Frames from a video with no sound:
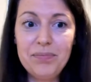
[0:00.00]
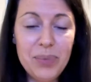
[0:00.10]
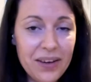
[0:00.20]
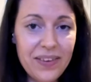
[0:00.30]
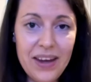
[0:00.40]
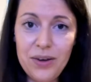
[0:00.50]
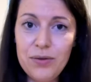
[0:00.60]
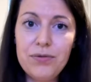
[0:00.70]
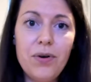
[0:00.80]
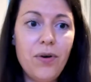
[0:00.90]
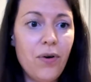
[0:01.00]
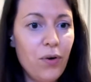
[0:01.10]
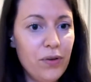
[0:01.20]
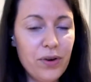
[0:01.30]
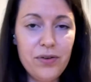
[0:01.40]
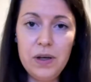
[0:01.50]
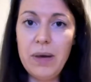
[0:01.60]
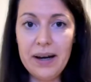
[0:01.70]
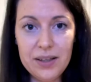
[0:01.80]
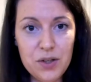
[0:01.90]
Big thank you for all of your
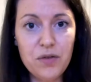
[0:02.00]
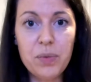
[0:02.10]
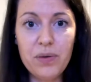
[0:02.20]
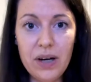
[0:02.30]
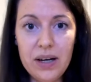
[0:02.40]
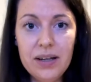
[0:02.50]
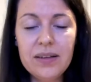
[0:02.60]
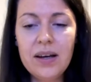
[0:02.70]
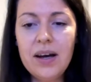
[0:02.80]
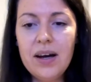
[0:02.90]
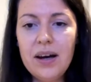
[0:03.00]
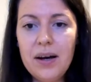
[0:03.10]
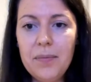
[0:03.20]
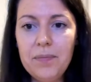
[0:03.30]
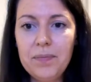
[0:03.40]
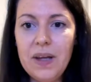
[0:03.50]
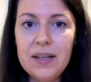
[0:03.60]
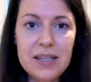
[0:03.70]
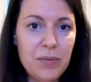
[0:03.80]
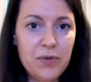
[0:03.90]
feedback that you've provided,
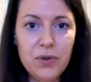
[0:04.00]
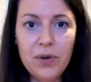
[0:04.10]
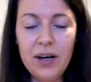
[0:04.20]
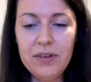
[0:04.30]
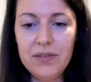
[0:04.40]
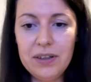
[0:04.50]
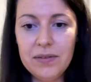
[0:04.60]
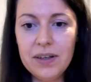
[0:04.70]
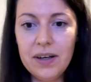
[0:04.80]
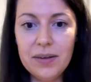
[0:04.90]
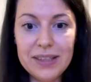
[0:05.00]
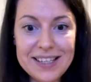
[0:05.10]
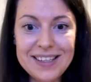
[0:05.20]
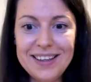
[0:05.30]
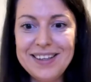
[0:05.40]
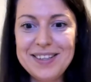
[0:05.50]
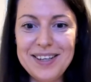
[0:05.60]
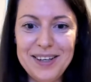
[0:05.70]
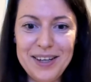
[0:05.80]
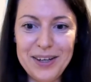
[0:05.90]
and some of you have even tested this
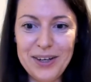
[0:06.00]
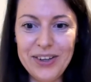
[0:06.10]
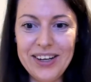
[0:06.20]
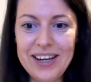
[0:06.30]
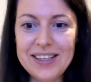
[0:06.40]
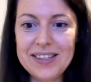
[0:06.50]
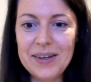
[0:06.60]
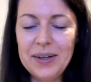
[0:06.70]
in early days.